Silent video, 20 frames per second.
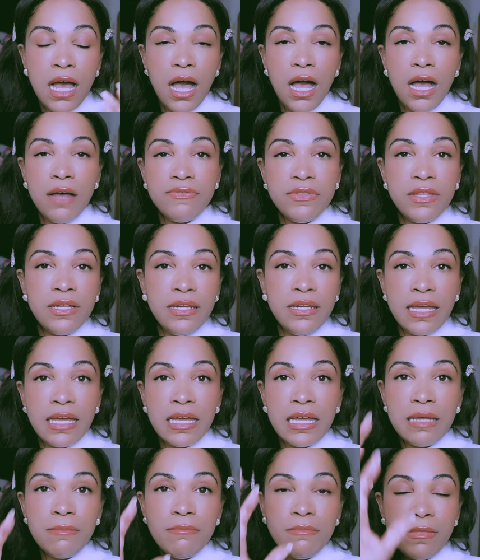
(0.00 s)
of the
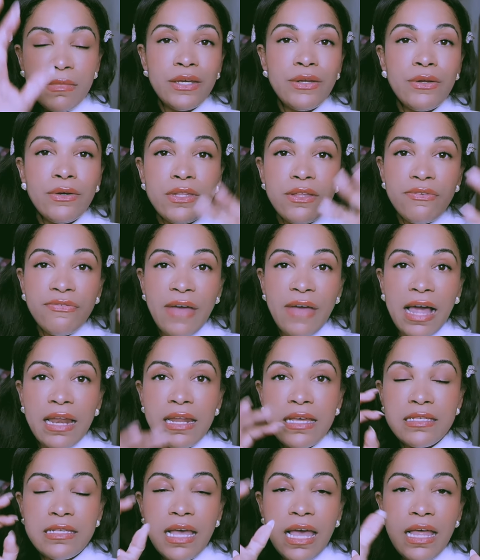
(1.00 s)
lingam, you know, the
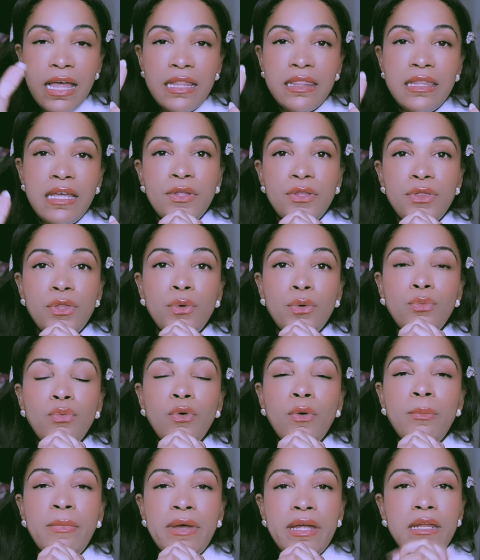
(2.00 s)
phallus and the
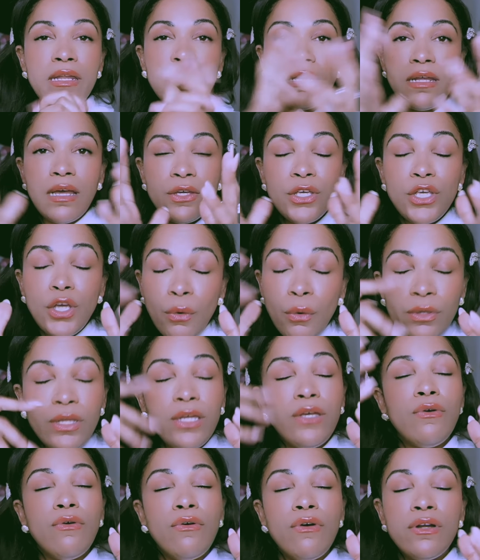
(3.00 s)
woman, the
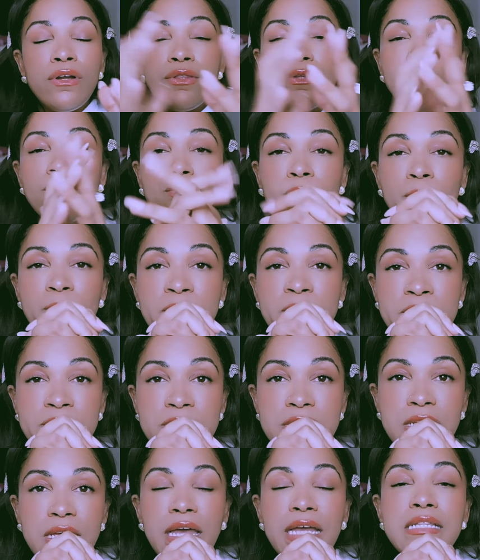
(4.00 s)
yoni or the
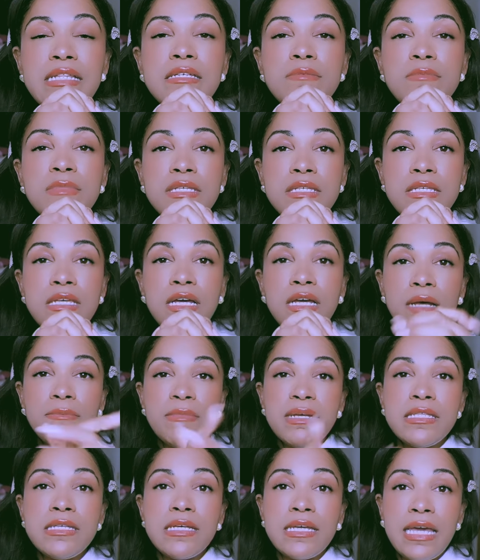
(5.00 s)
woman's intimacy
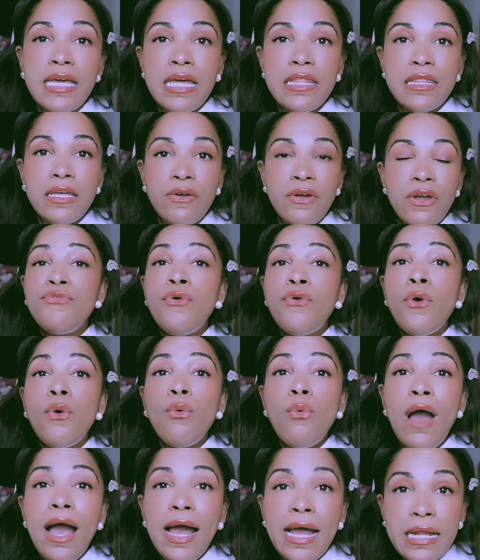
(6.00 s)
coming together for
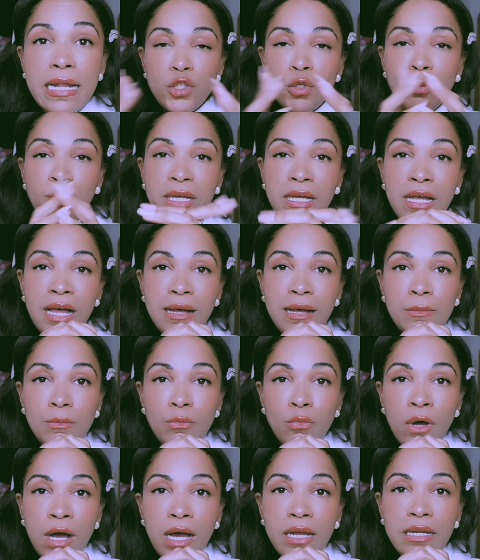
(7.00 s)
what? To
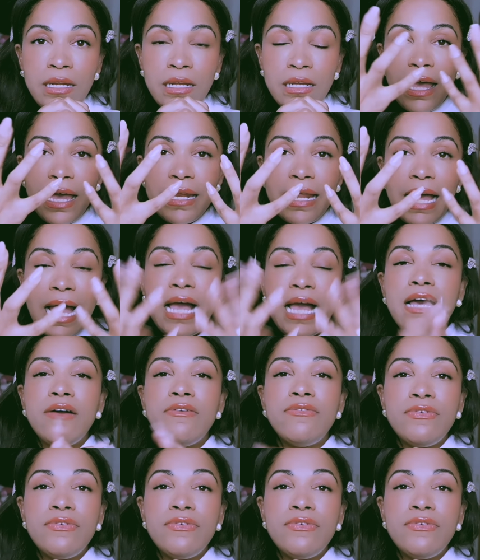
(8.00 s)
become one and have